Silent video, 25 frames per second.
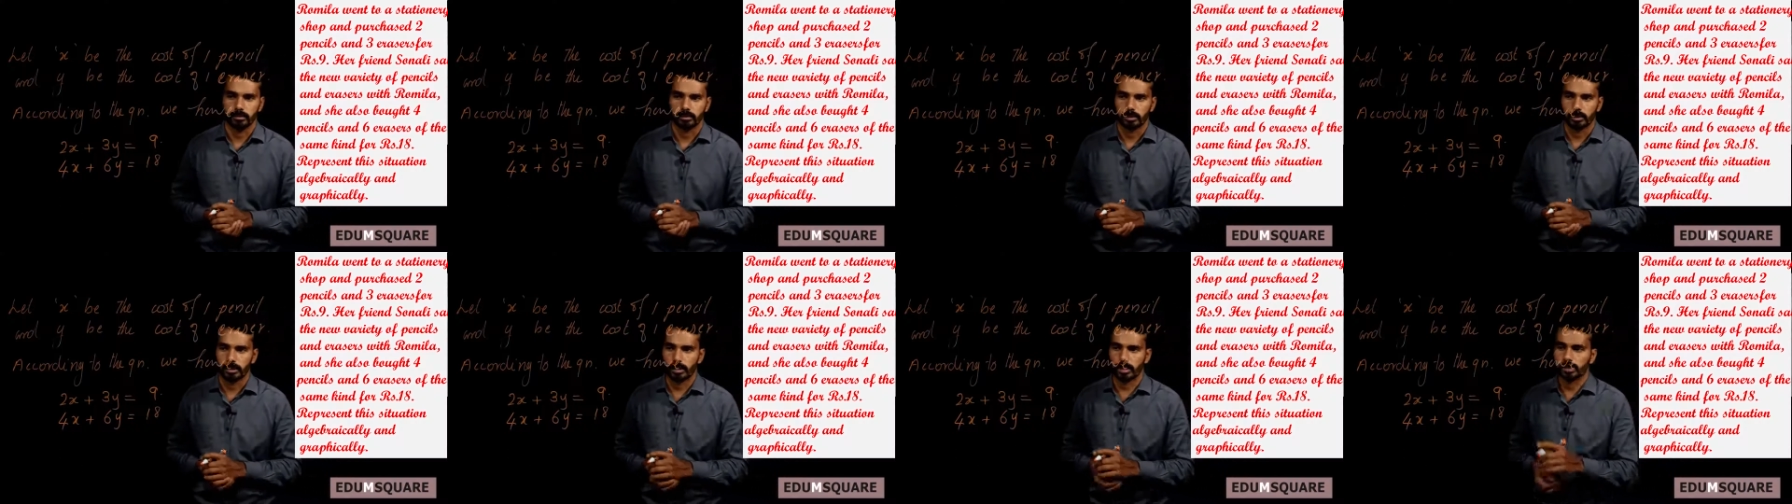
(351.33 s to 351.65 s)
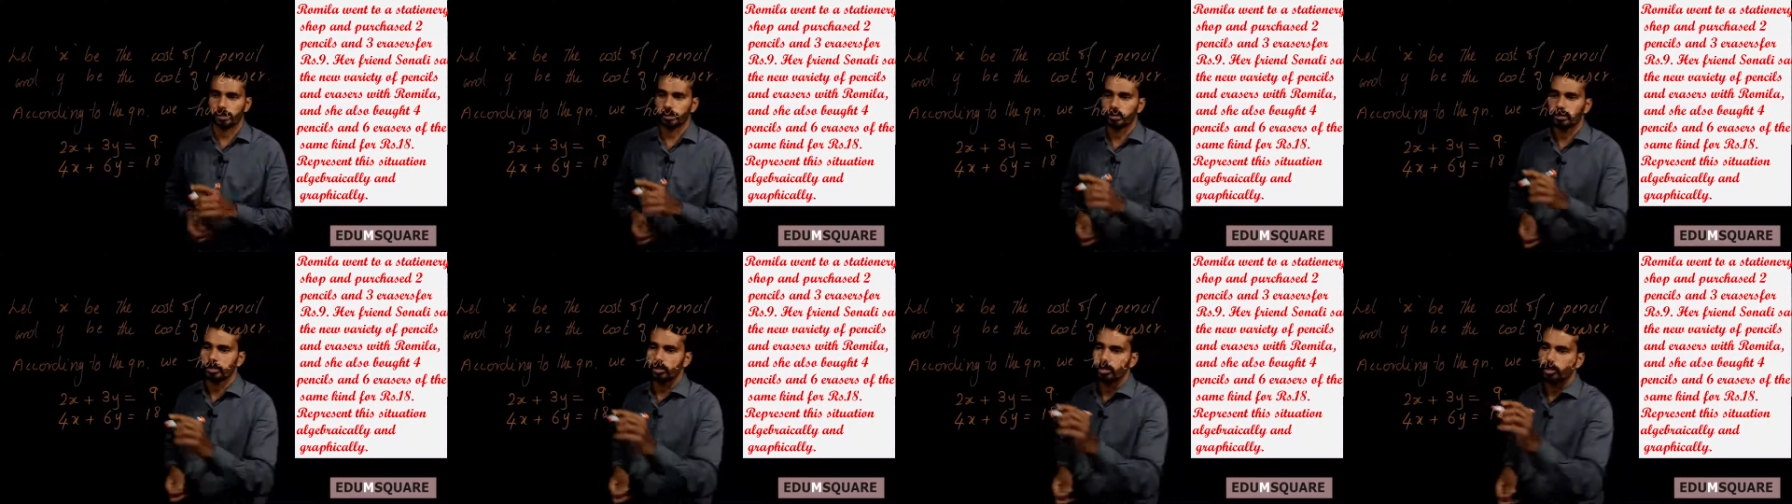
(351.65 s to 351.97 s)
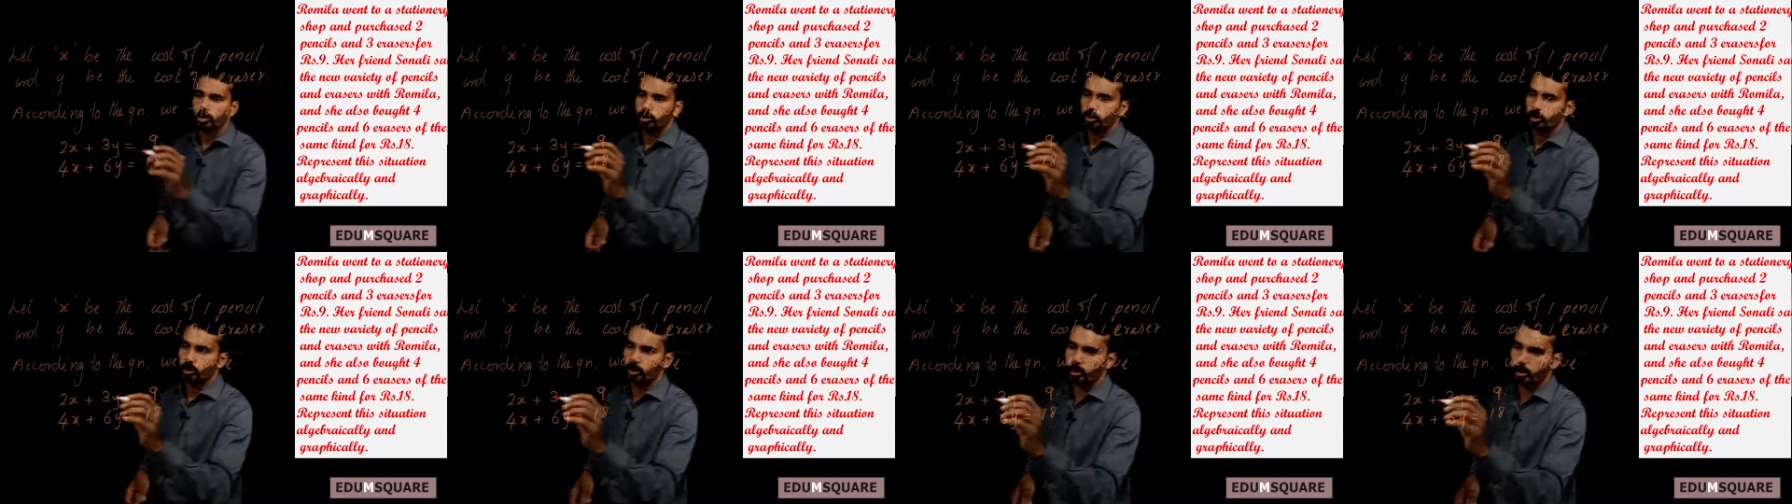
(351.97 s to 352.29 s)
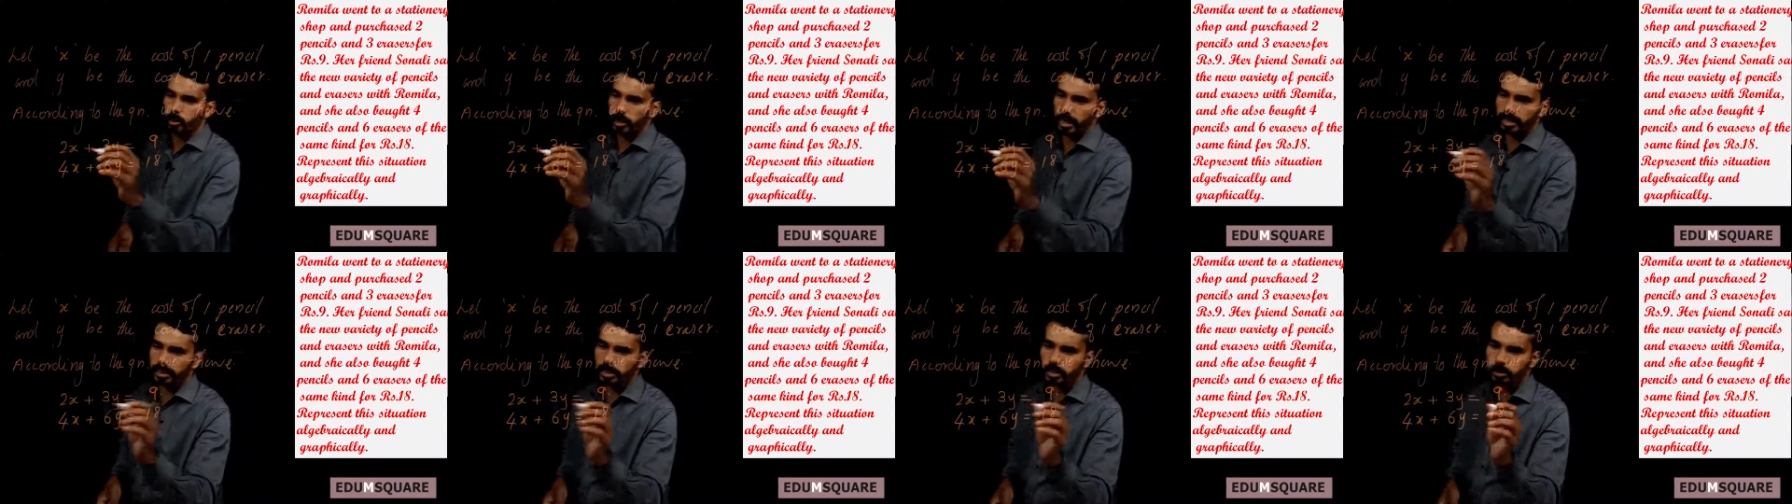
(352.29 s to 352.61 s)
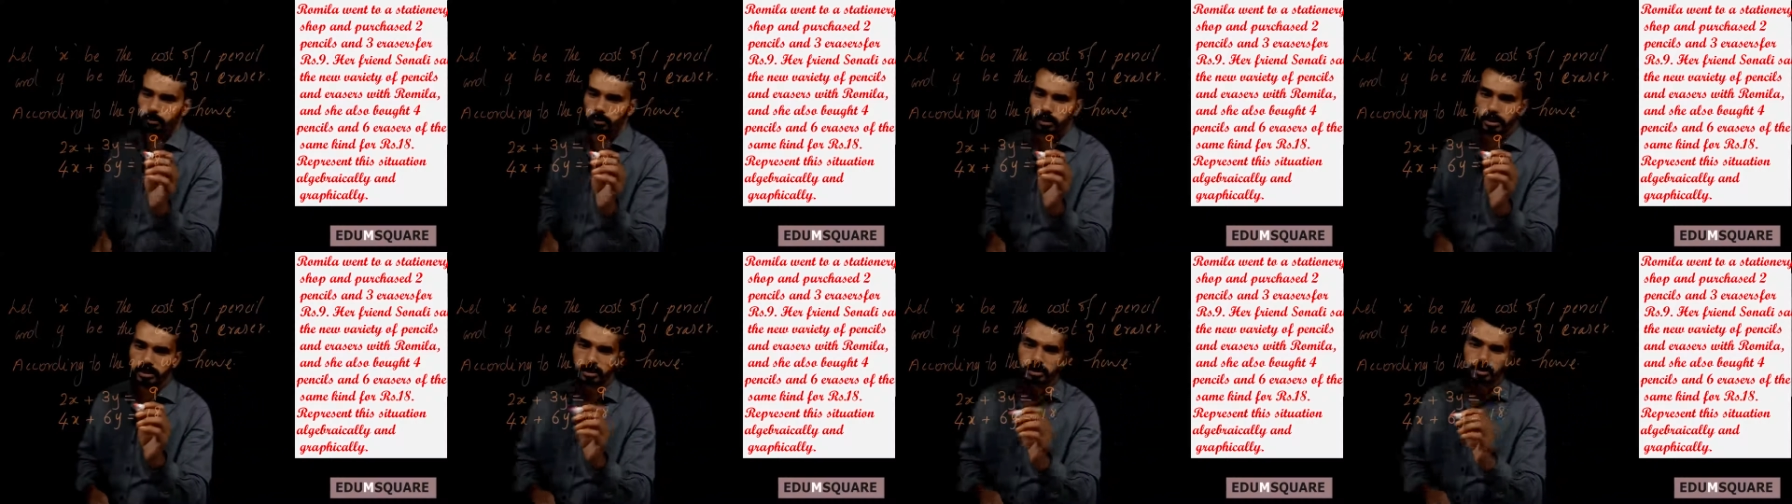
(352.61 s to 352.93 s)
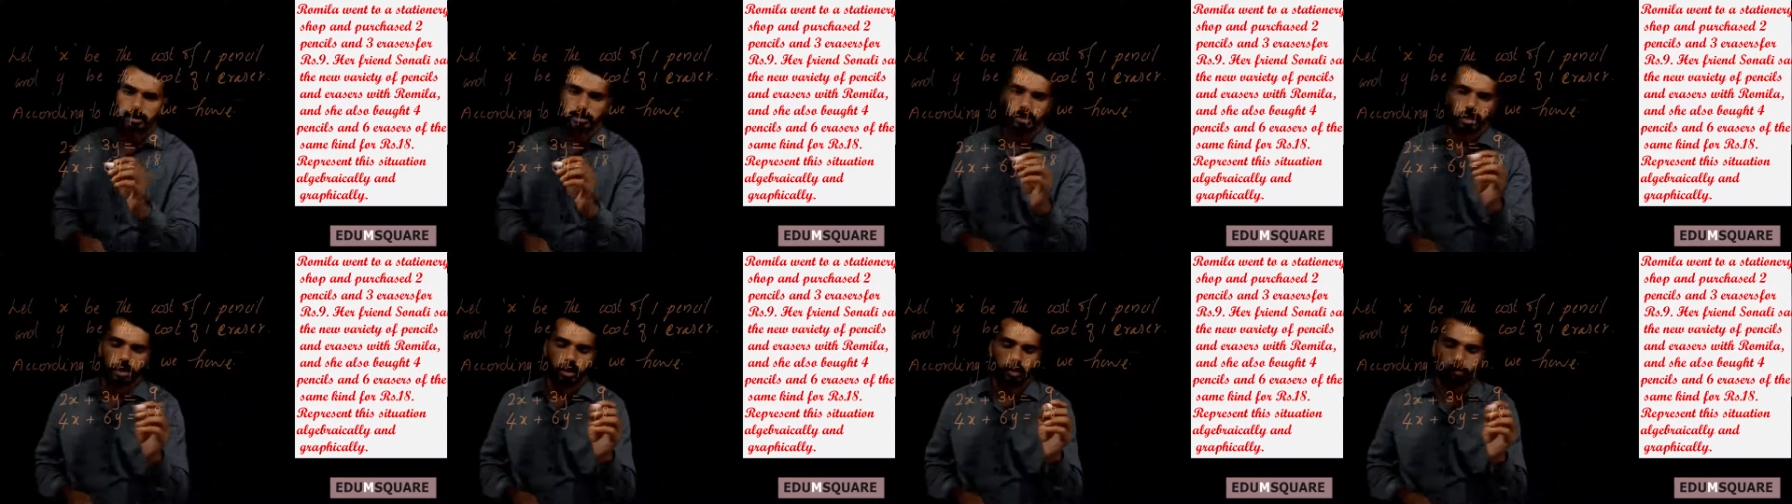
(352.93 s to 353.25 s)
Yes, 2x
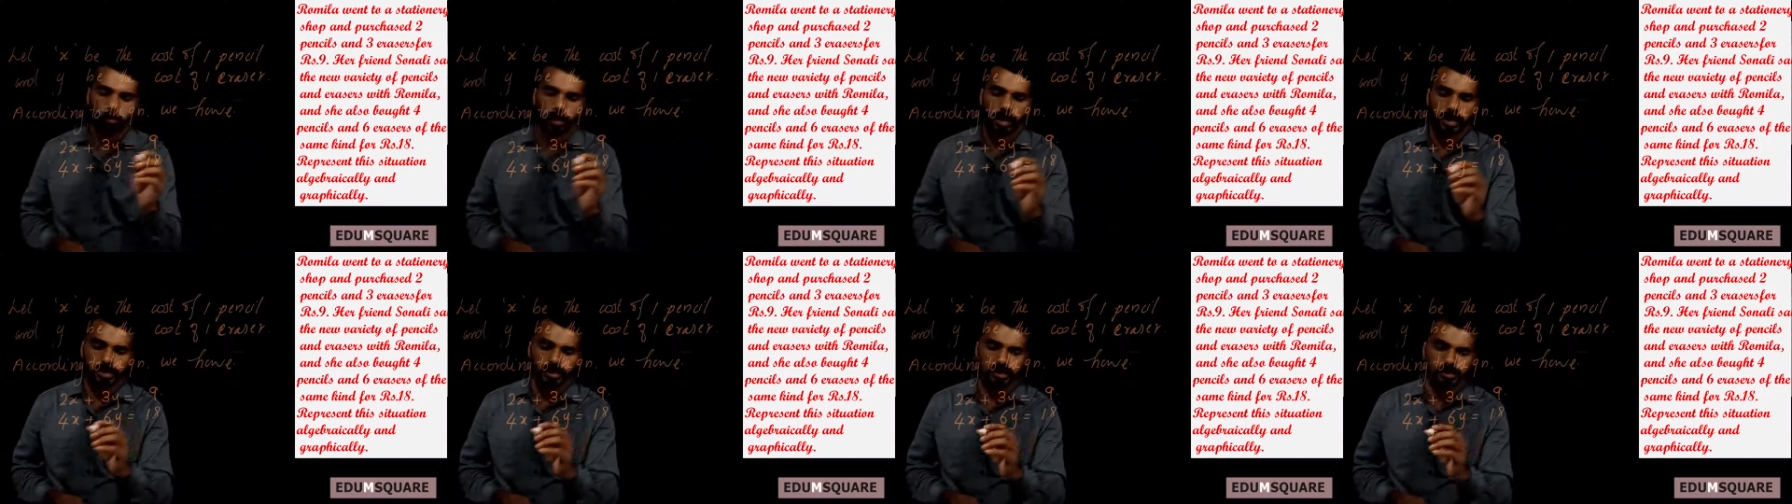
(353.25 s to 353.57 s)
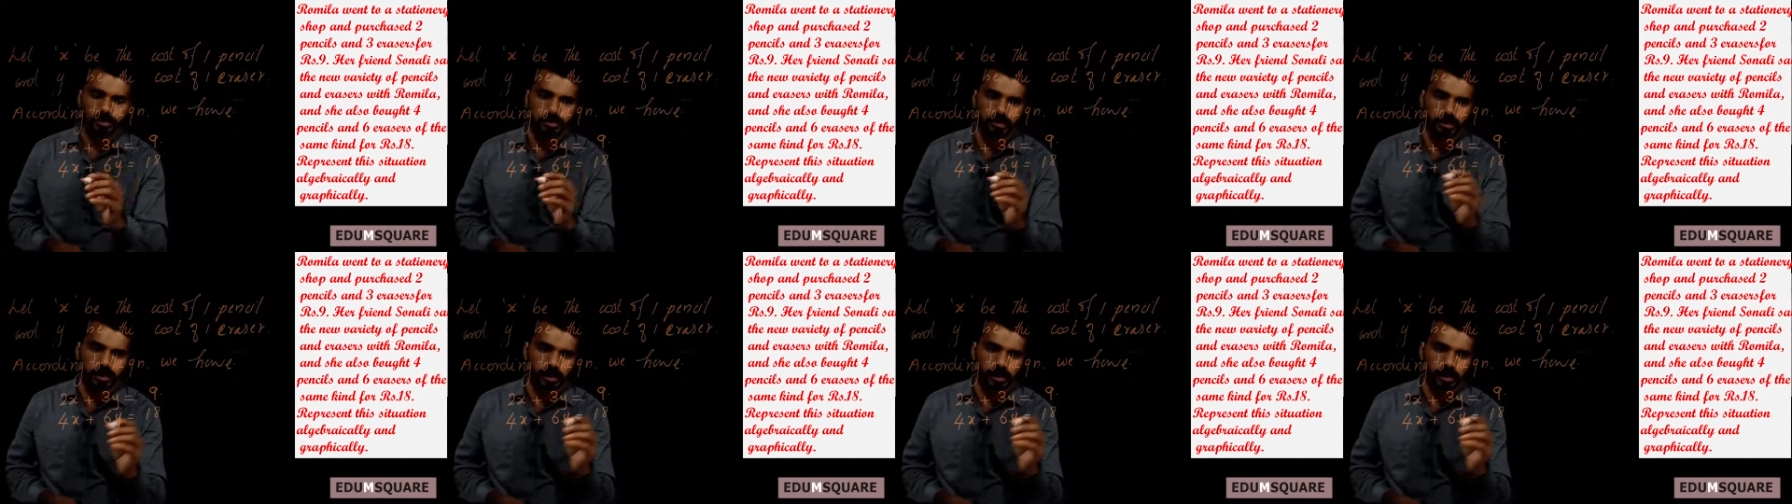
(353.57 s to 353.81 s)
plus 3y is